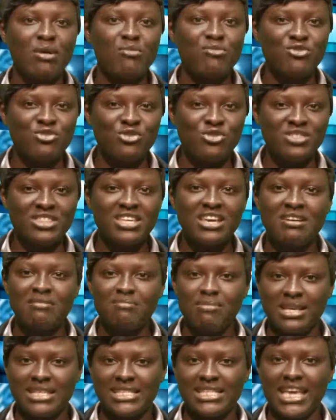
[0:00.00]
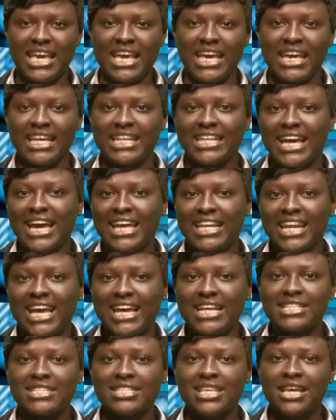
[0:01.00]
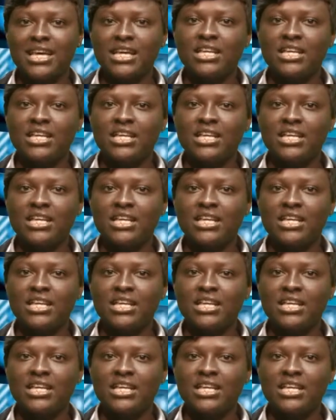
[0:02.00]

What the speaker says: I'm Ruth Bazeng. In the headlines,